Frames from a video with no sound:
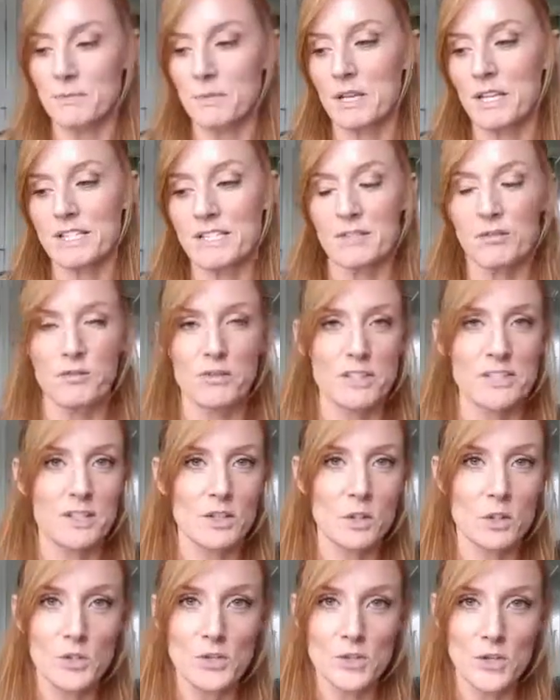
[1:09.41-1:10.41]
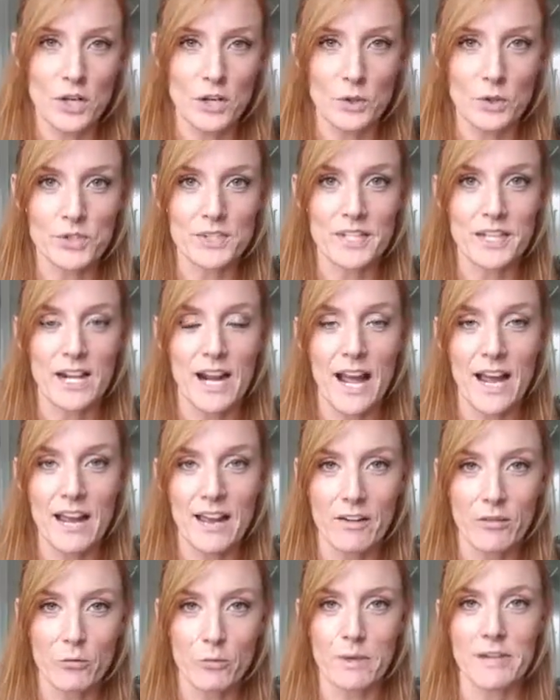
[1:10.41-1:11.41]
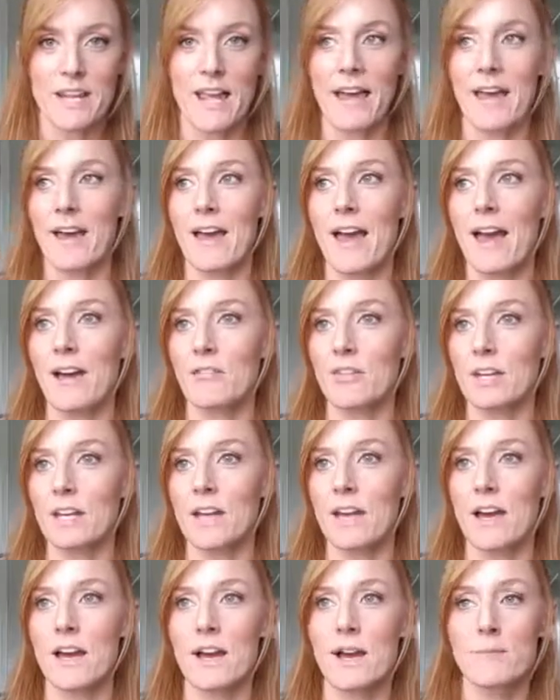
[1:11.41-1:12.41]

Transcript: because of physical struggles that I have been having,